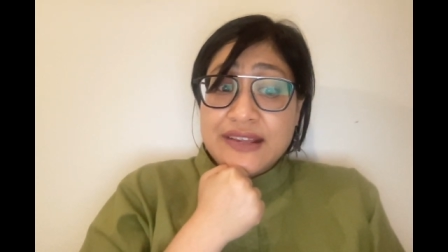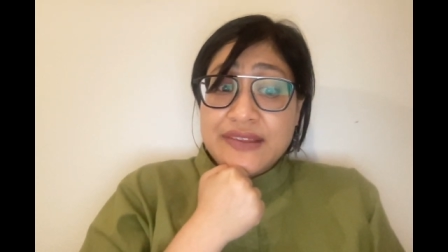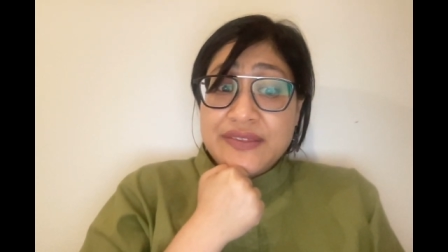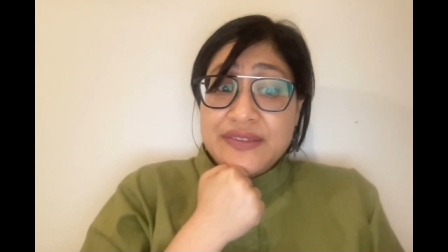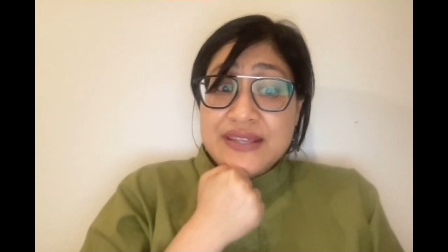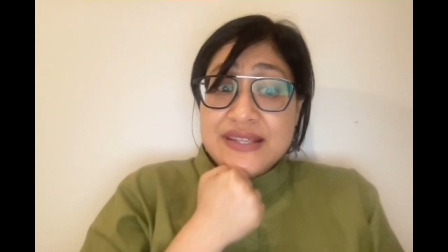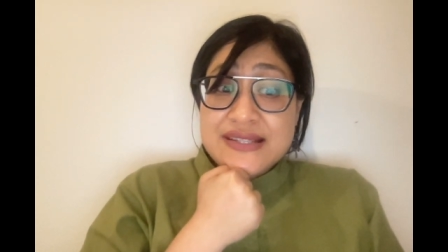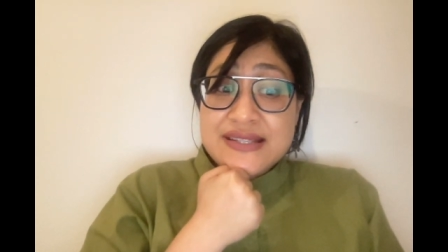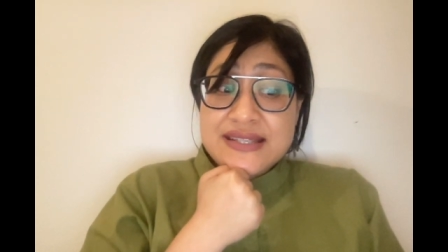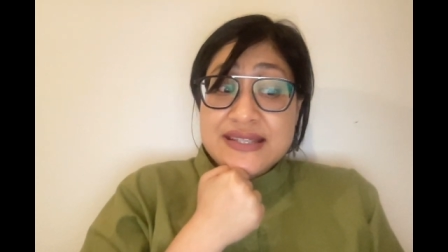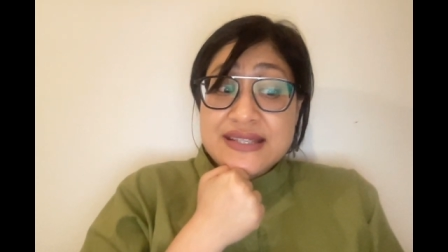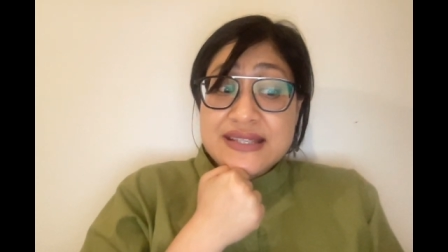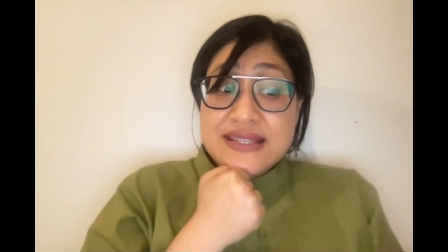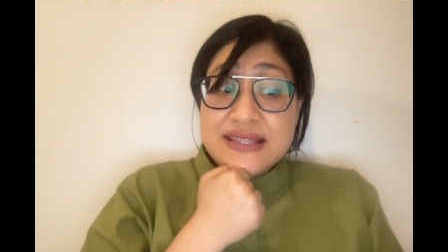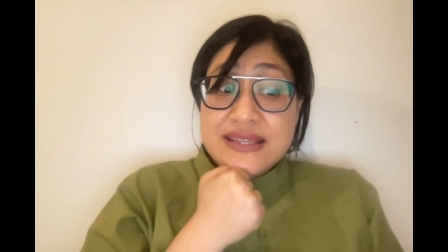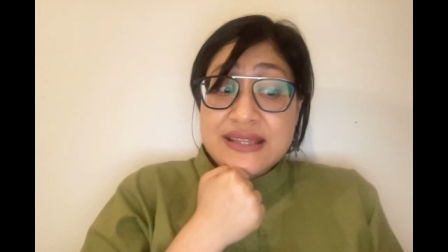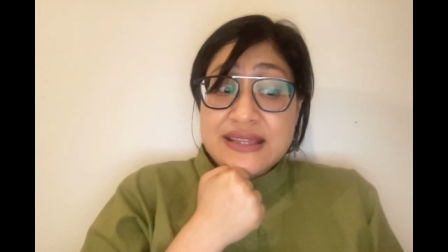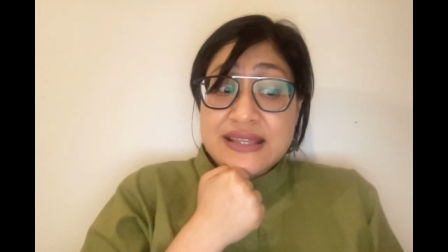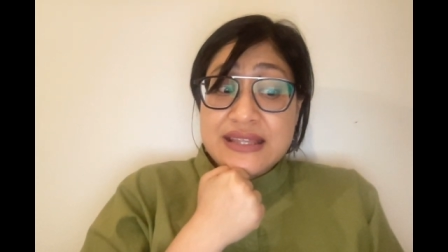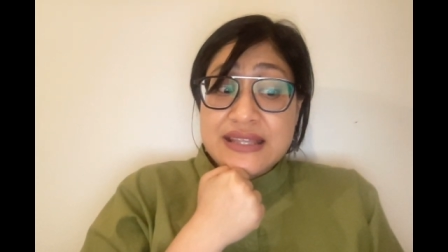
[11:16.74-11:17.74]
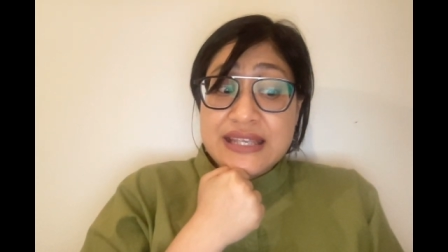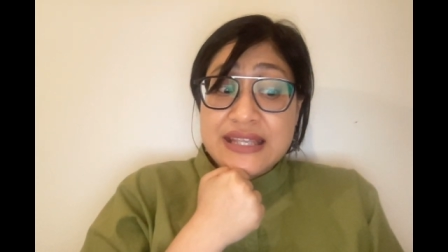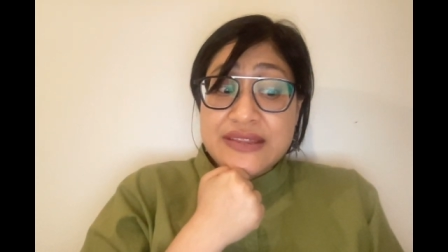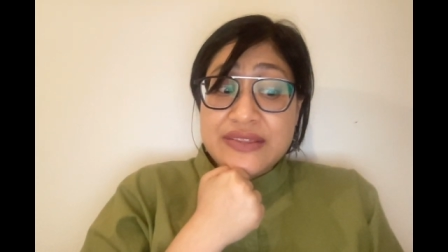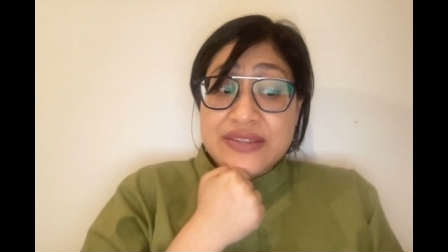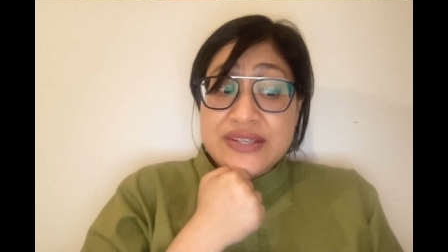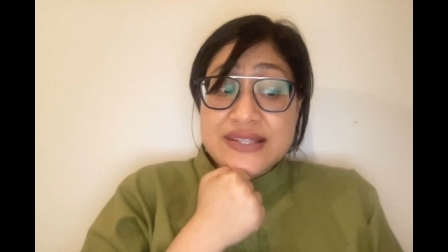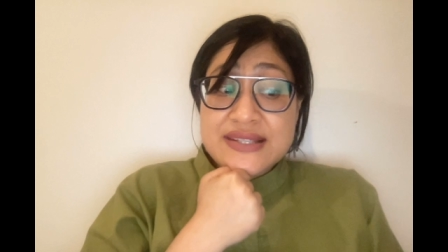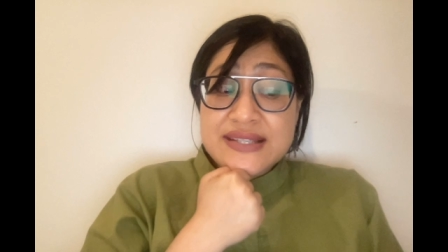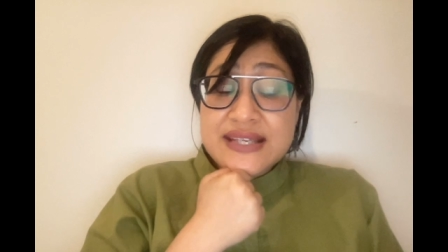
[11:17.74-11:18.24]
this is
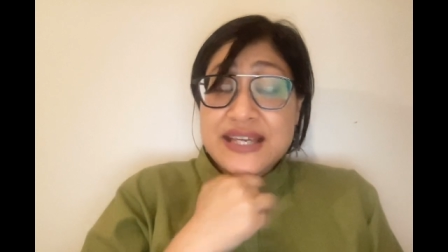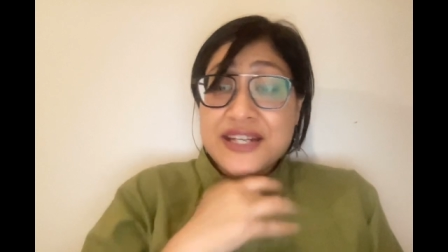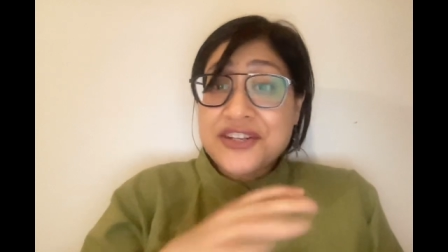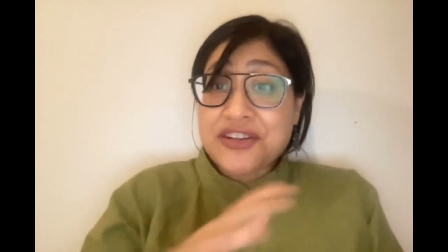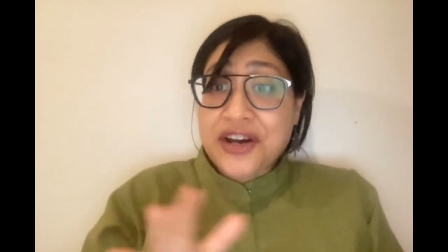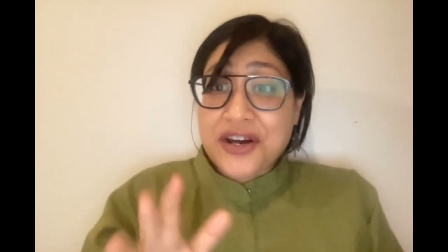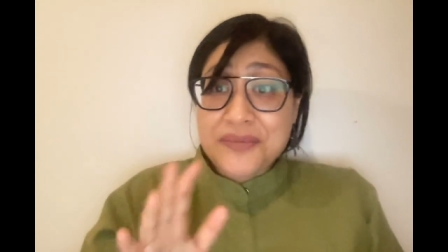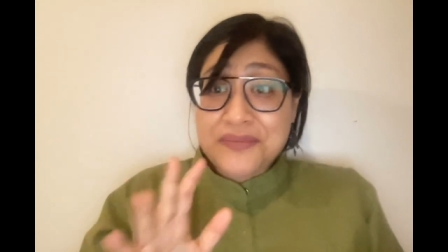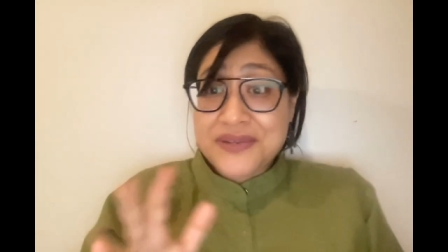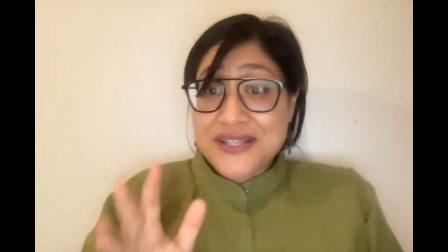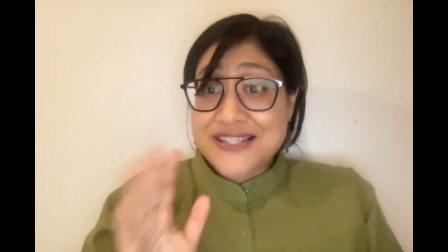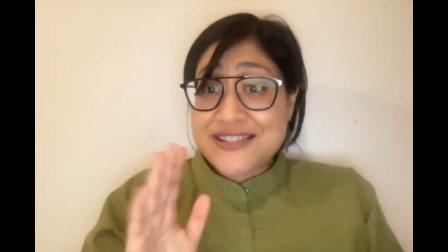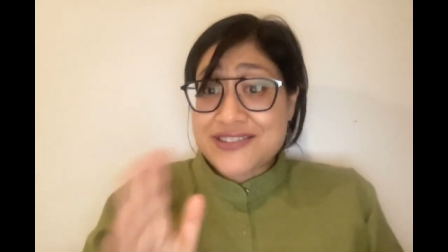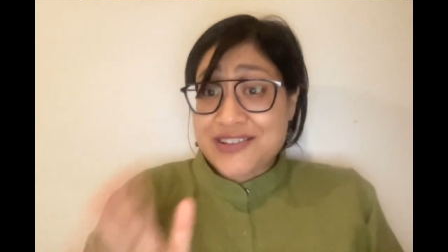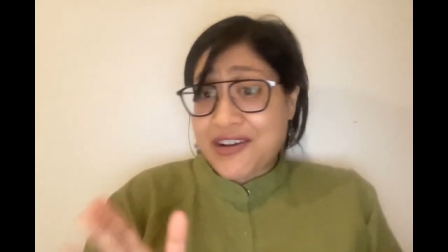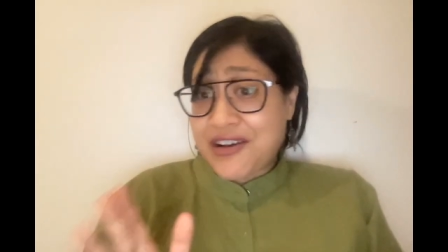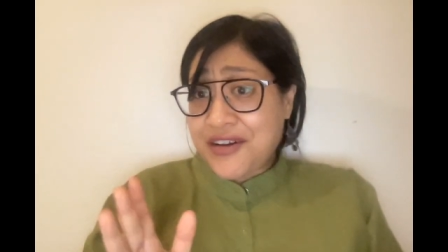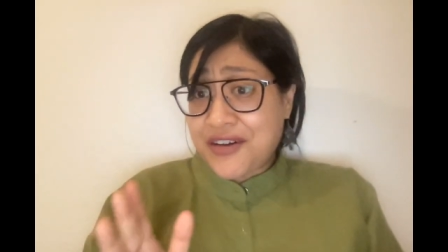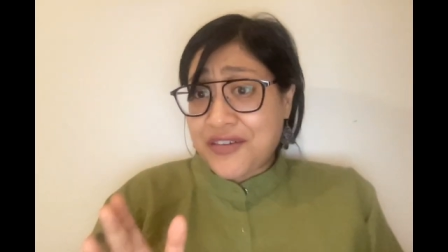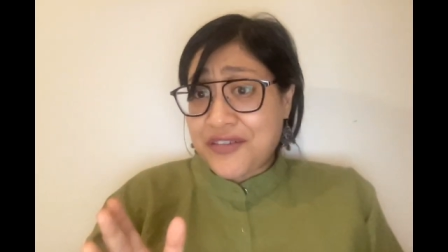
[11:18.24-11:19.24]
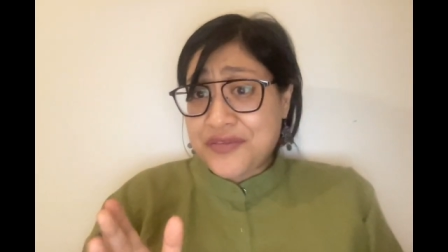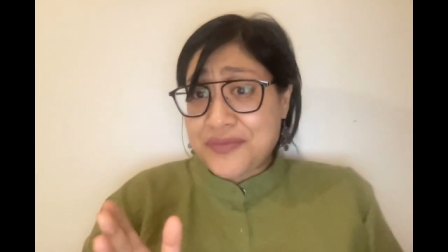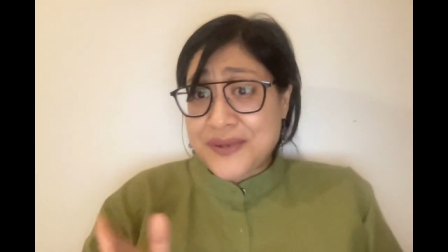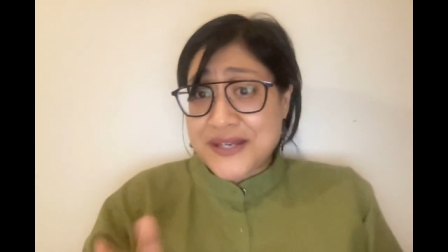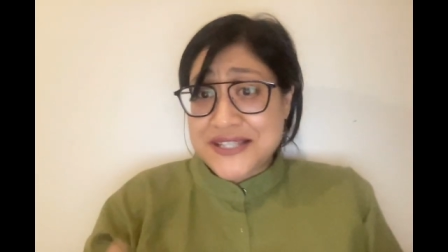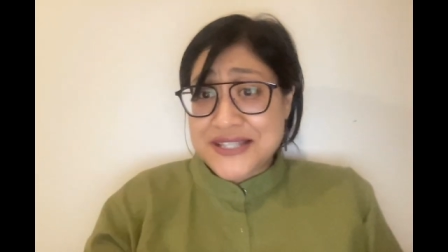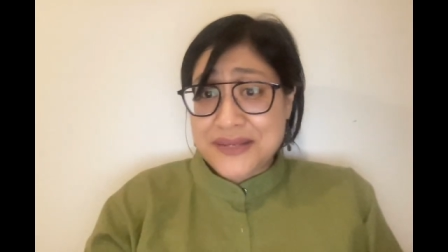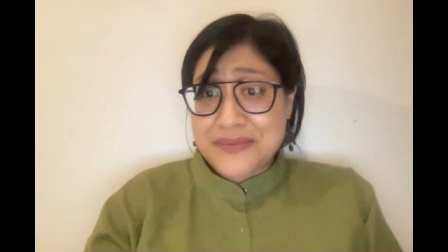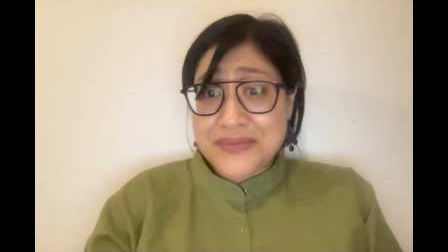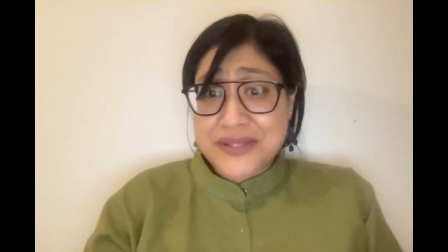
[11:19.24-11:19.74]
this cannot be solved
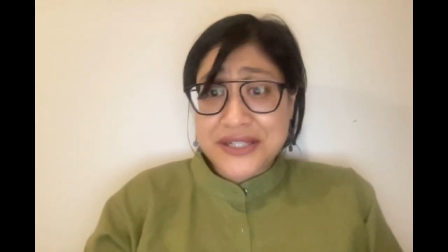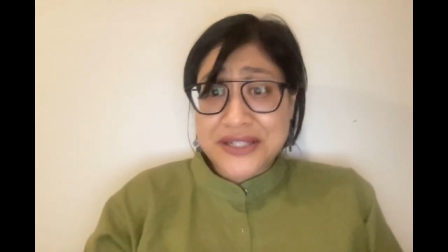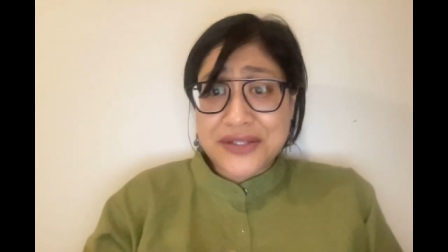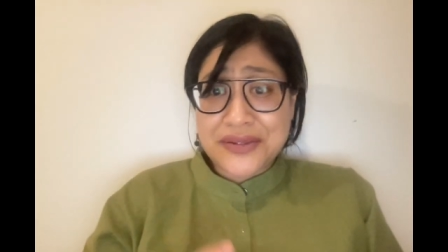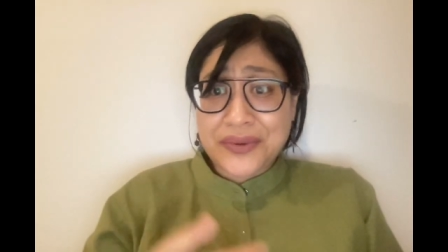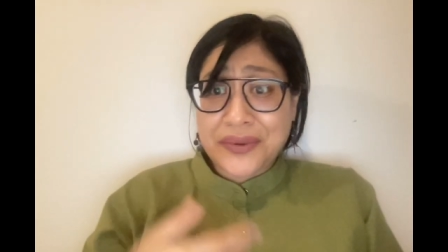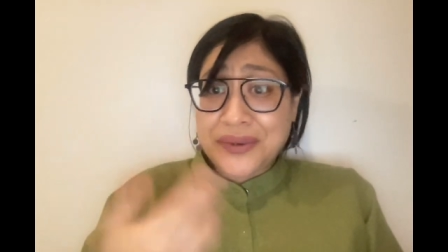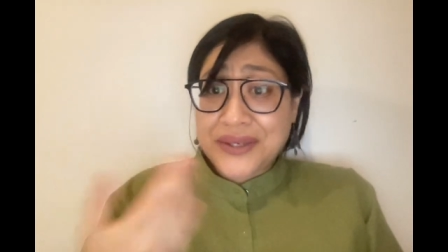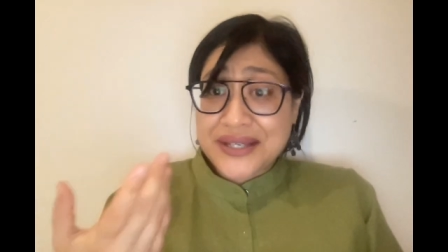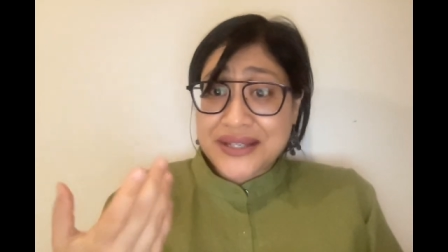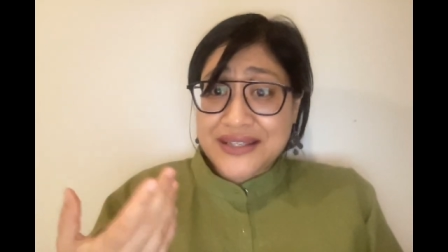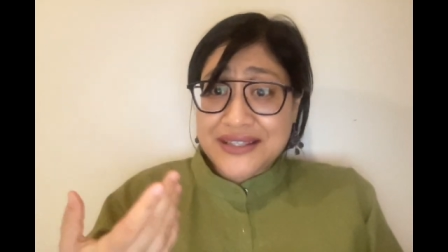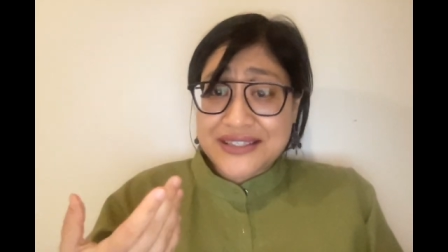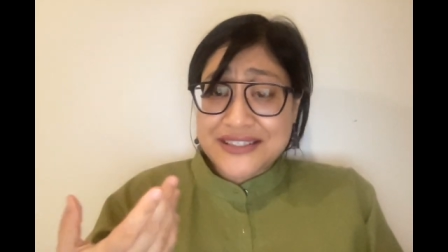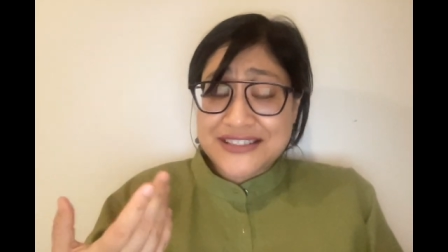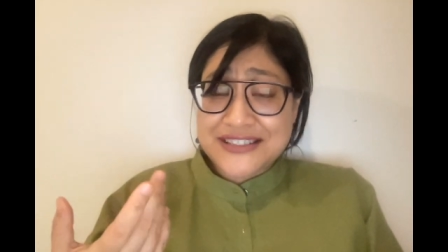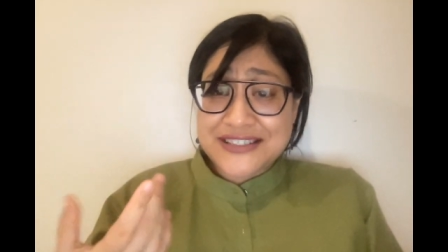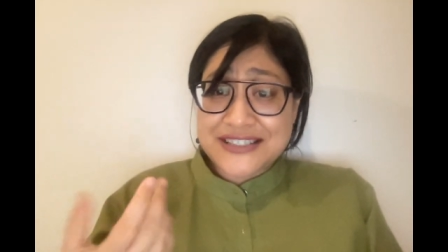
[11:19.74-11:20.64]
by somebody going